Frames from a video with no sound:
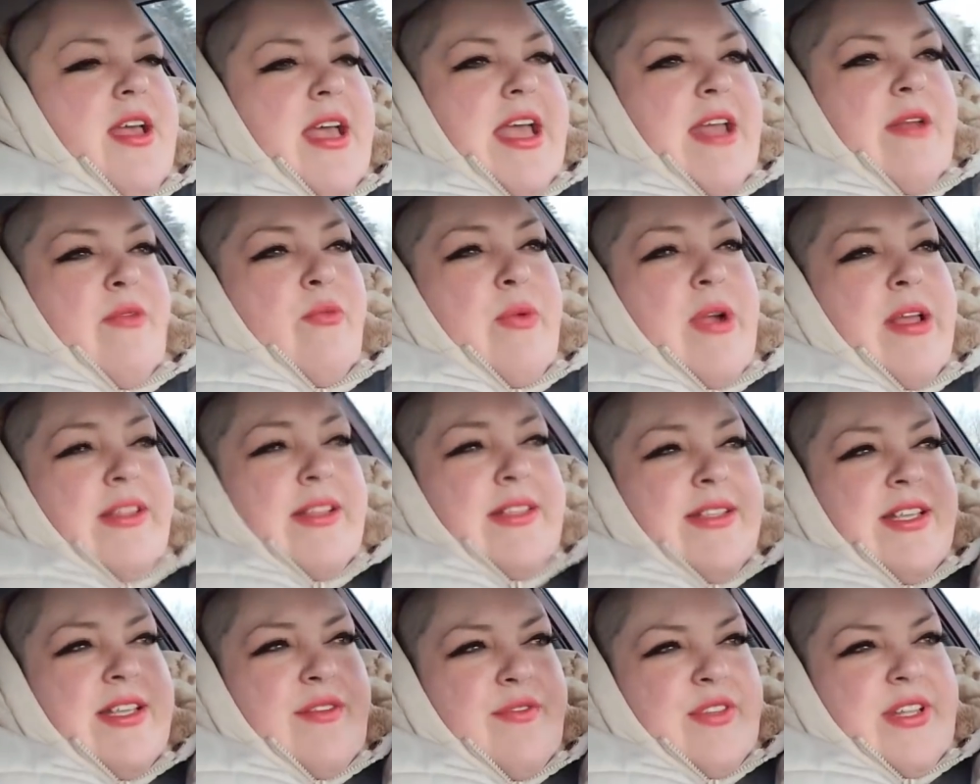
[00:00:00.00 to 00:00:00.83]
and
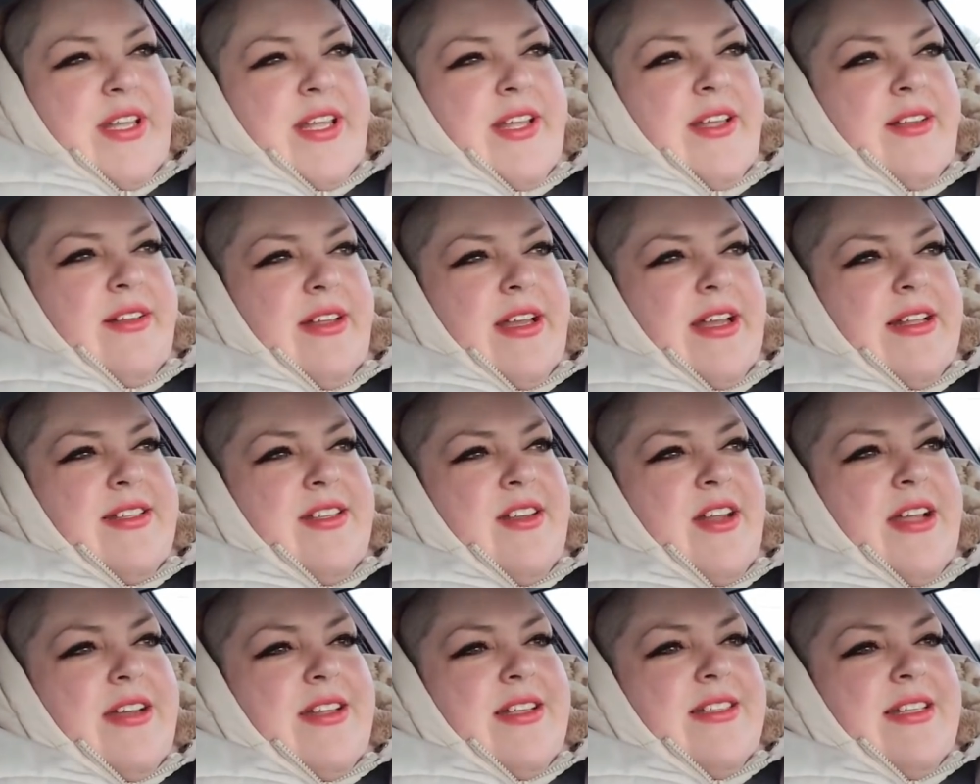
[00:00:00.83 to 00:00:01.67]
relatively it's
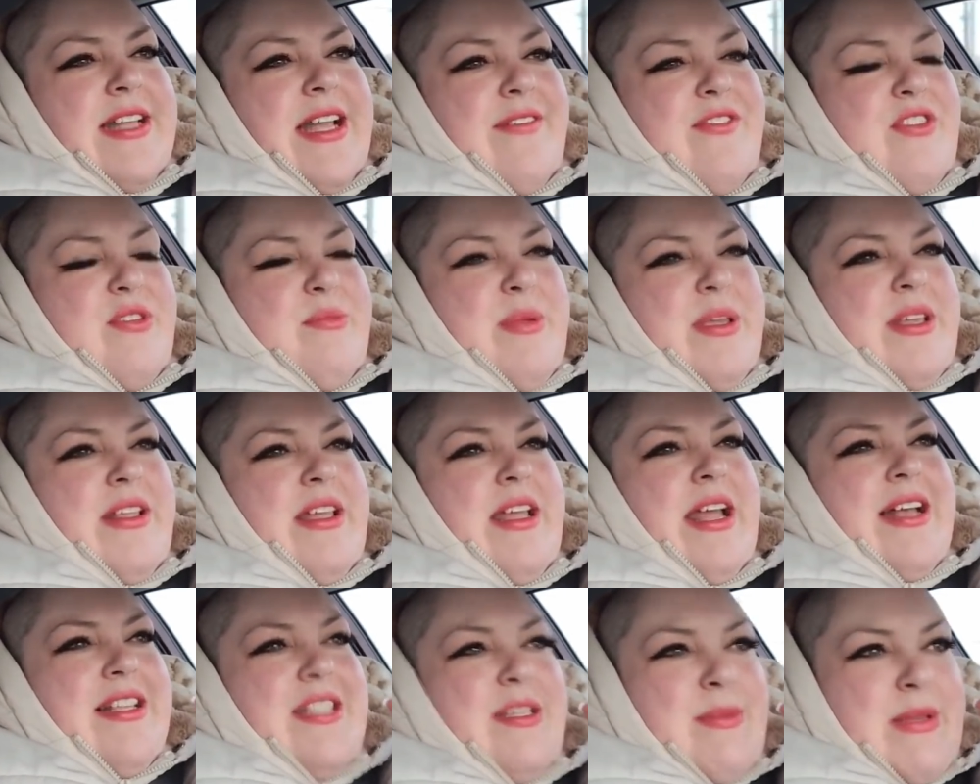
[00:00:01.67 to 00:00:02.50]
not it doesn't have to be it
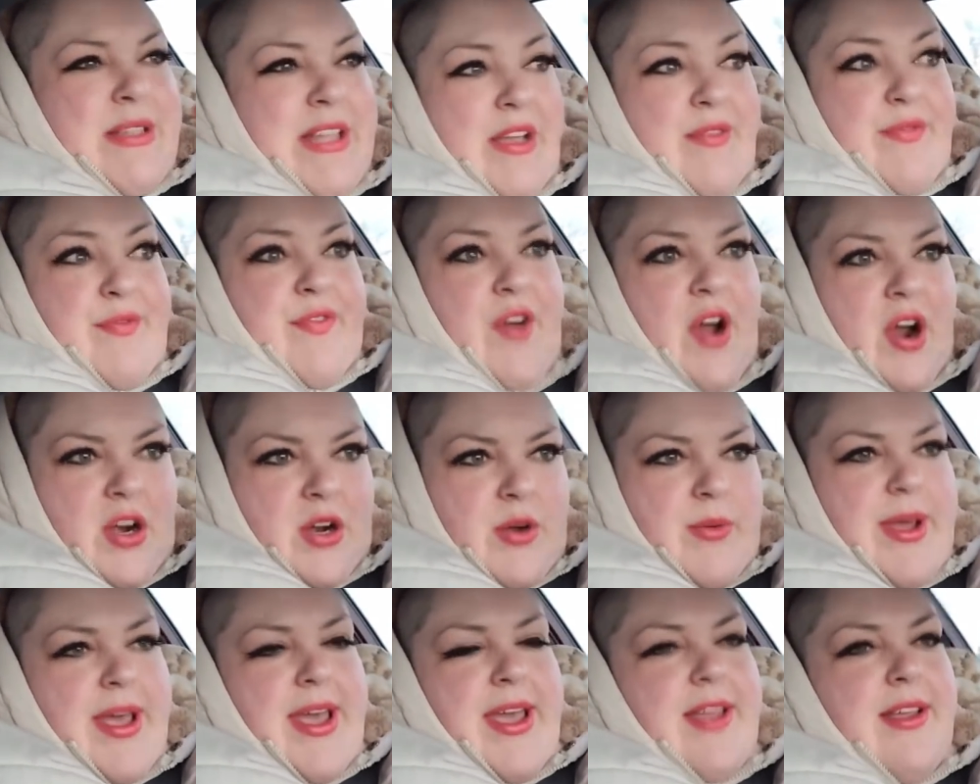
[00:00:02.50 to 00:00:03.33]
has to be like far
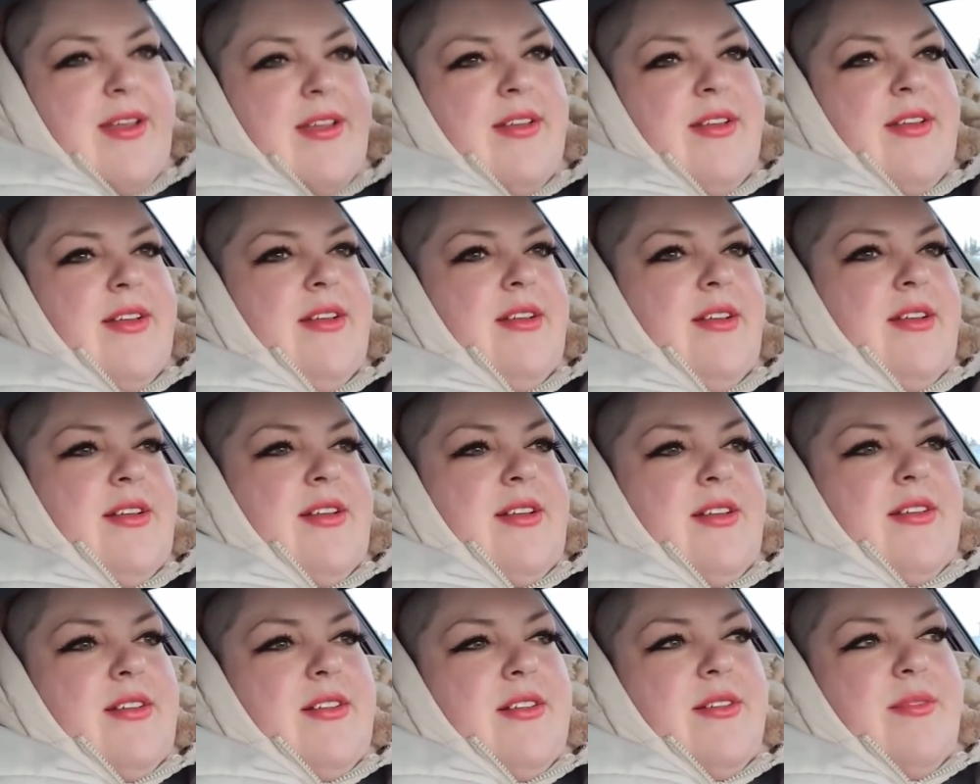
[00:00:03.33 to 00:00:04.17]
away
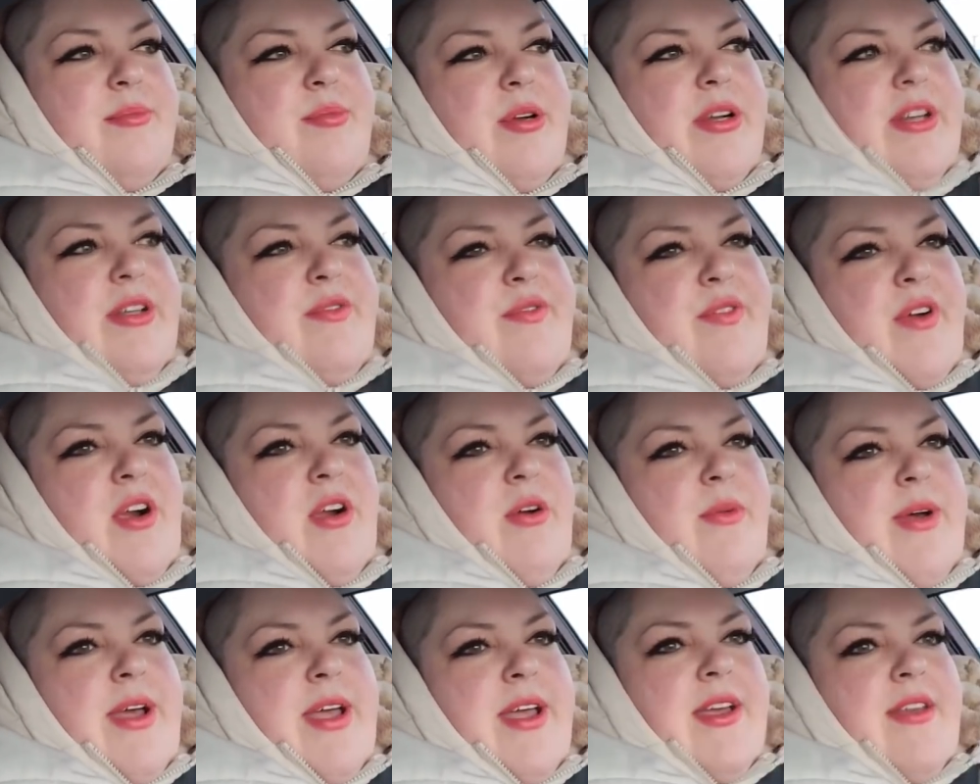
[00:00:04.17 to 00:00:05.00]
pretty far
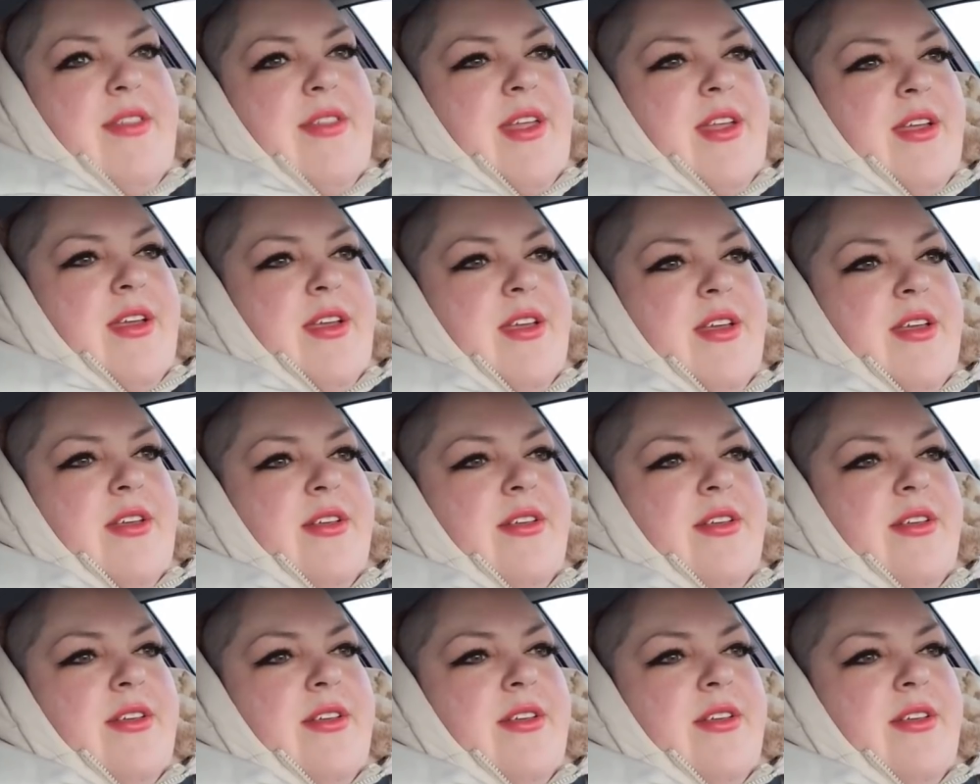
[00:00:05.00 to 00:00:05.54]
away i think